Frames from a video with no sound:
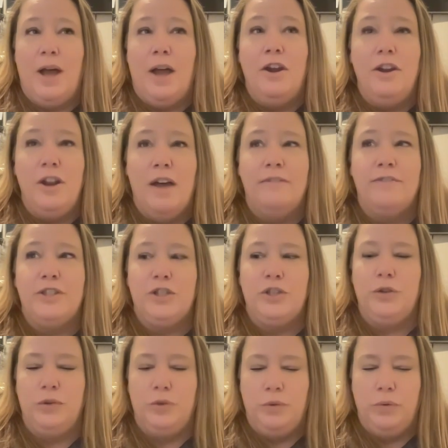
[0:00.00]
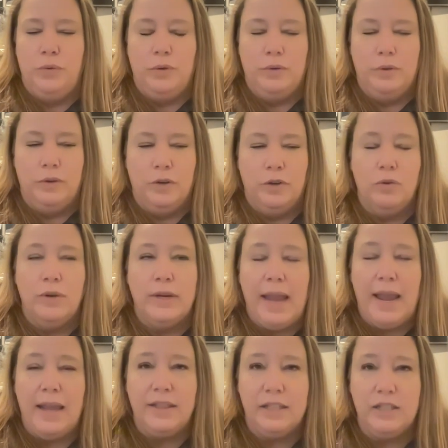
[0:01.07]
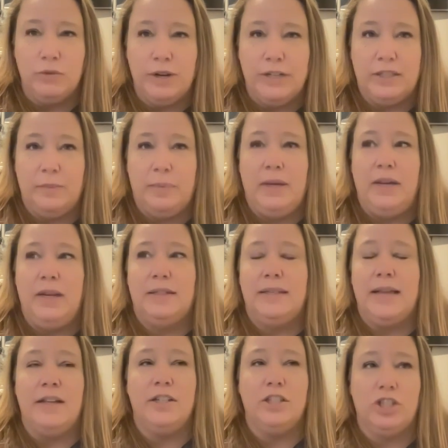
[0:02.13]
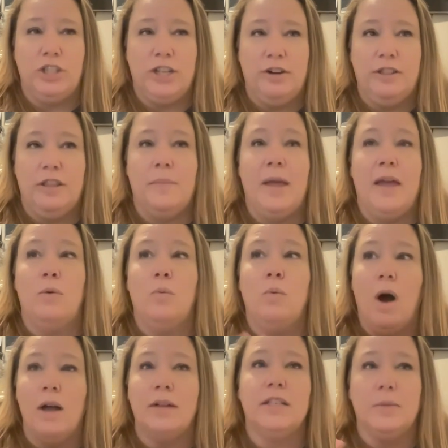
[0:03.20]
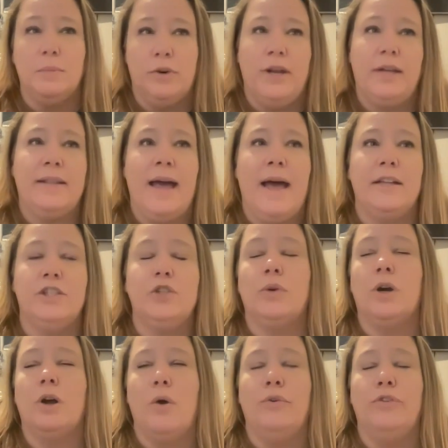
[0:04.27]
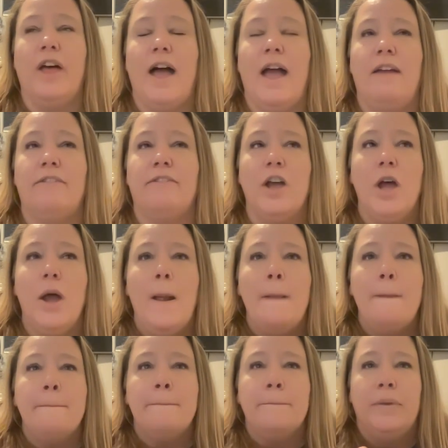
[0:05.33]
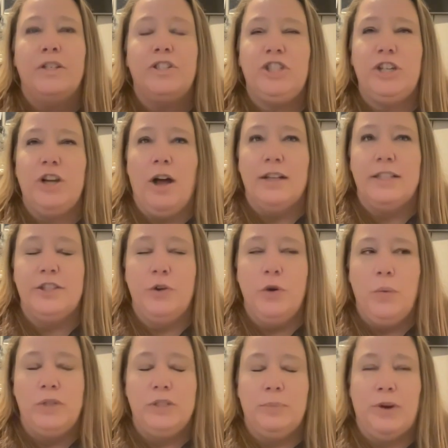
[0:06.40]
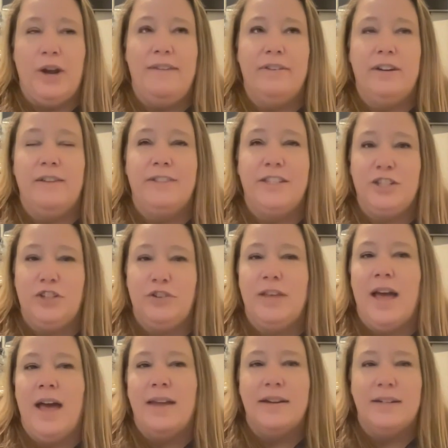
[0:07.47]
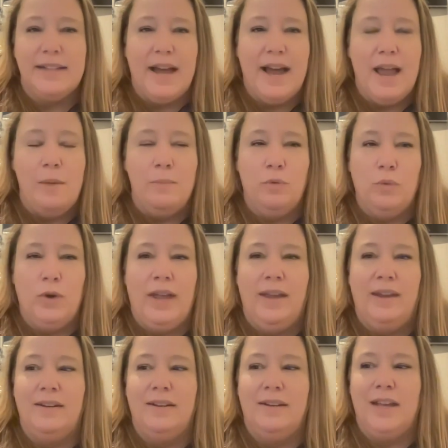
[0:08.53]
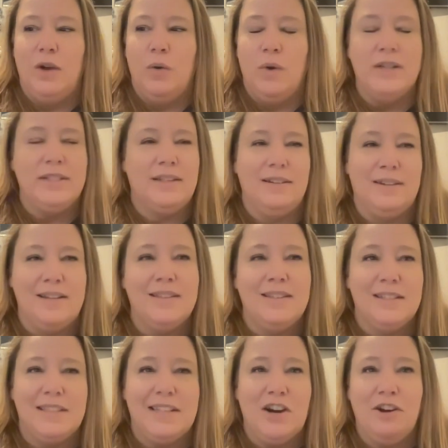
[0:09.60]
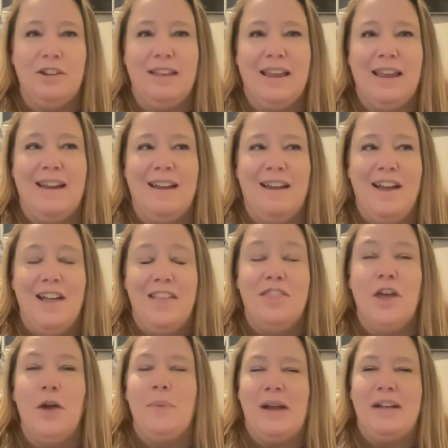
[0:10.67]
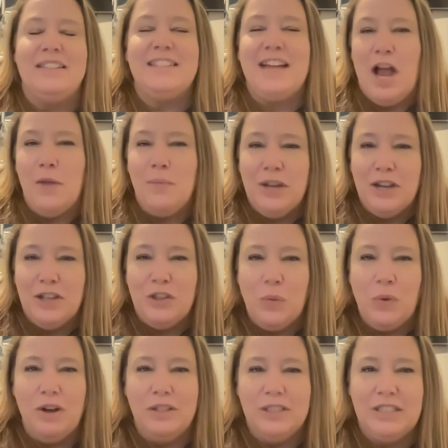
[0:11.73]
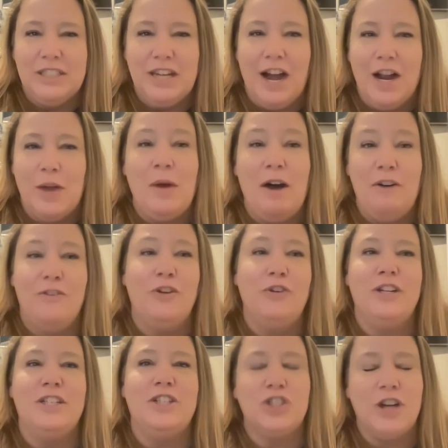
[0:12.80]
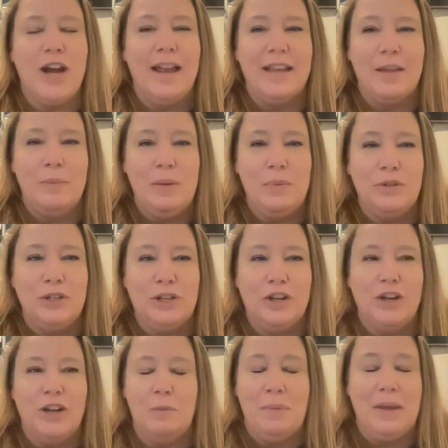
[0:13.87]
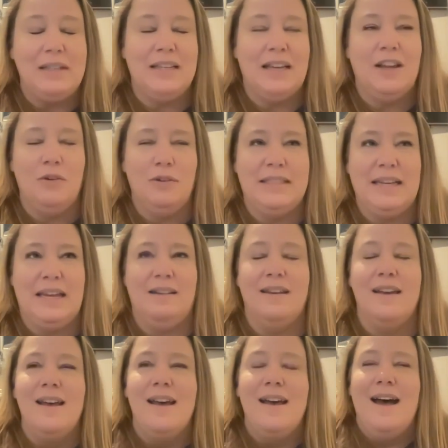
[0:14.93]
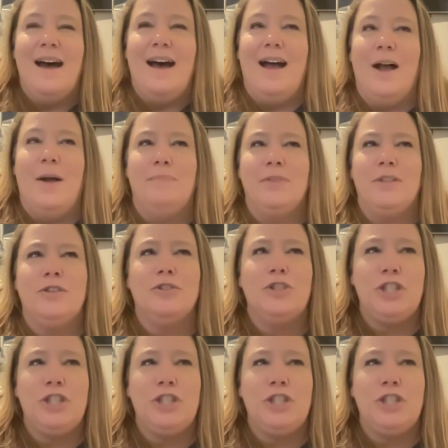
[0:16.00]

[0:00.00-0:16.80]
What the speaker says: enough to create these recipes and to share them and want to bring that into her own life. But she also was brave enough to do that at a time when it wasn't necessarily the best timing in the world to talk about food and to try and get people to cook amazing cuisine. So